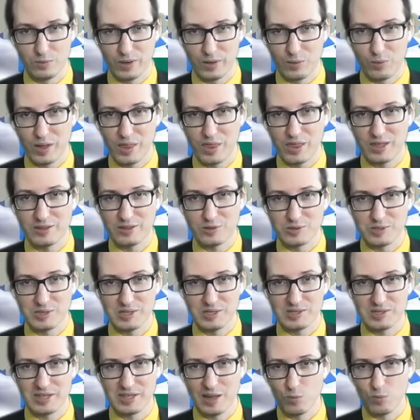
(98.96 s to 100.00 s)
within the
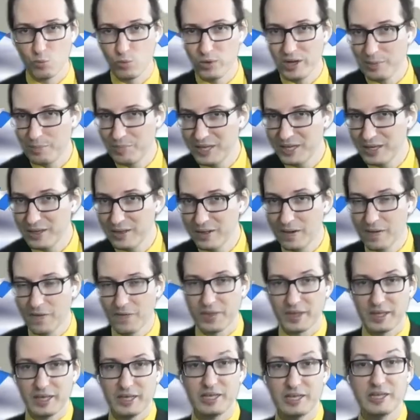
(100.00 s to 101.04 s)
system will be
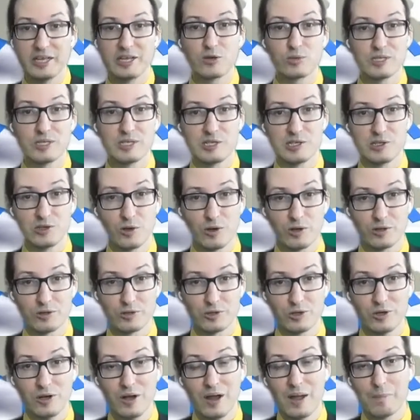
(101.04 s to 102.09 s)
in increasing
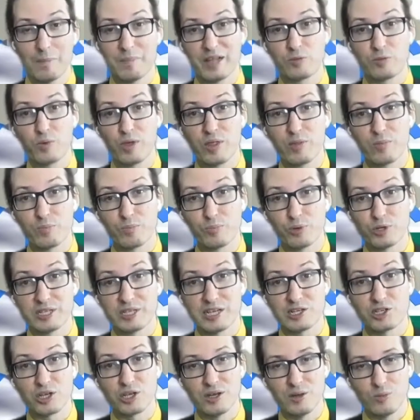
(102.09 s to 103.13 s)
order, but
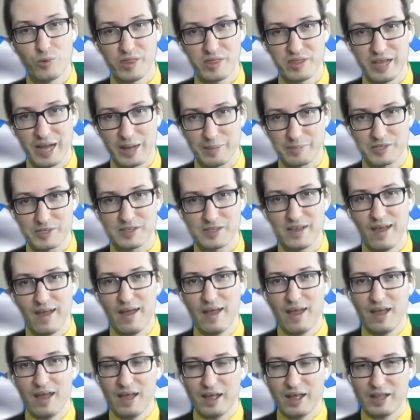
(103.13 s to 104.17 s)
potentially with gaps.
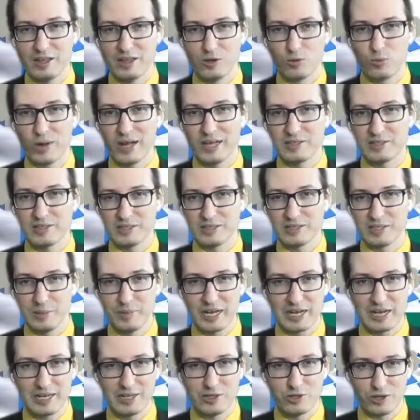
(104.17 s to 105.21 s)
And the way it's
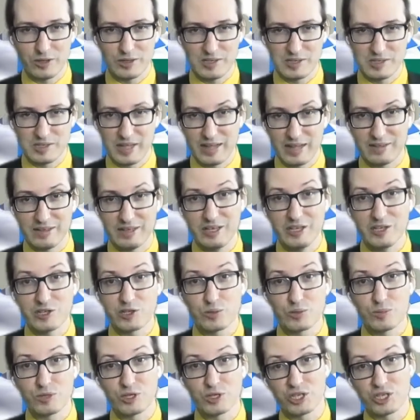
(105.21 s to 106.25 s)
typically done is that
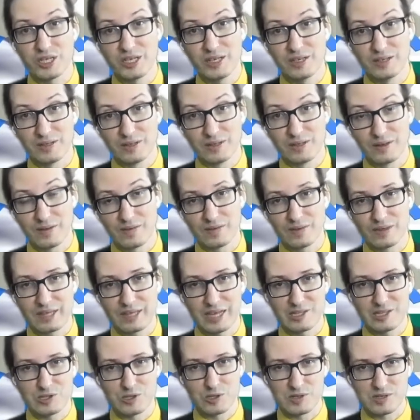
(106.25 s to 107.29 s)
each machine
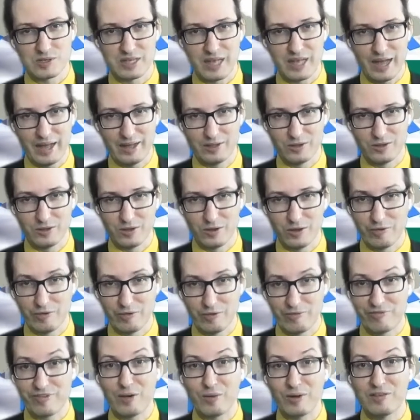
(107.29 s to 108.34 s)
gets assigned a
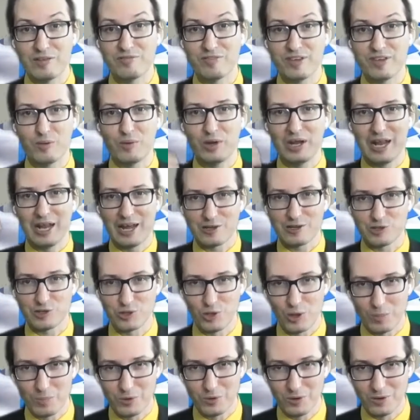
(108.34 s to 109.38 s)
very, very large
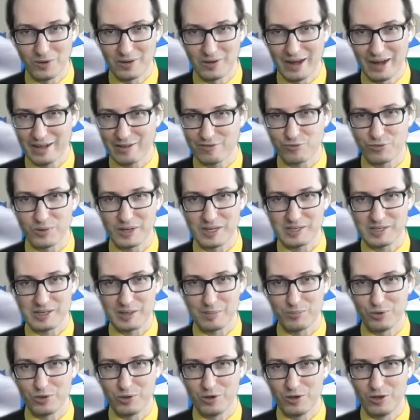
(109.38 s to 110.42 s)
number, like, for
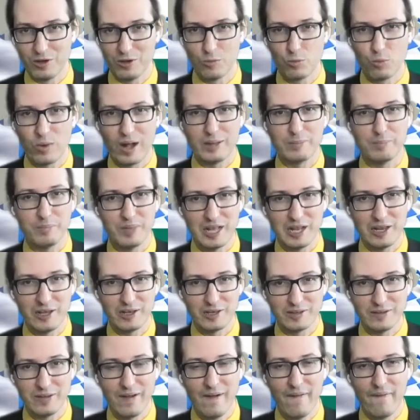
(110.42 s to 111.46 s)
example, 1
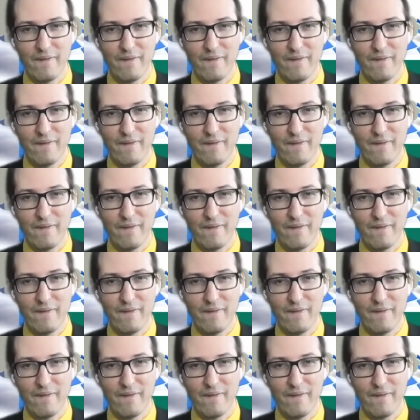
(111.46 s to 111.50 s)
billion,